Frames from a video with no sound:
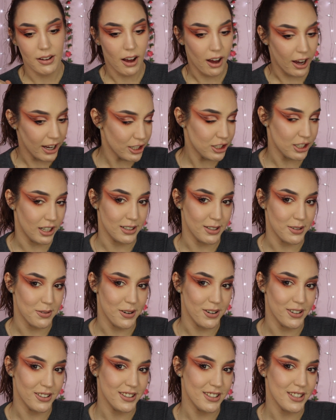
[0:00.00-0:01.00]
eyeshadow
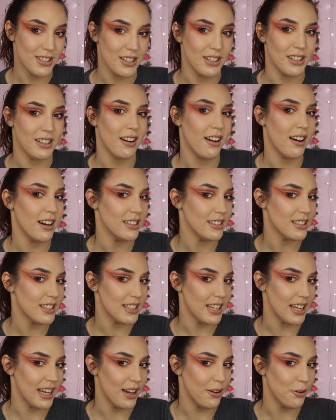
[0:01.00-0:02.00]
on so you can kind of
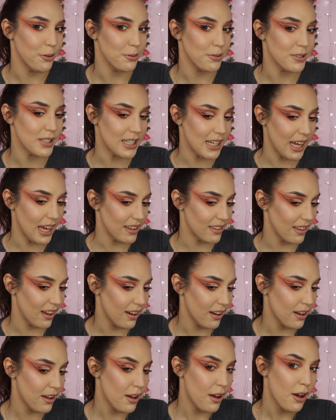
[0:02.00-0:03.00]
see it all
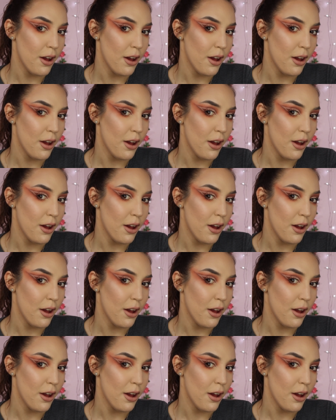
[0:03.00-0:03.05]
together.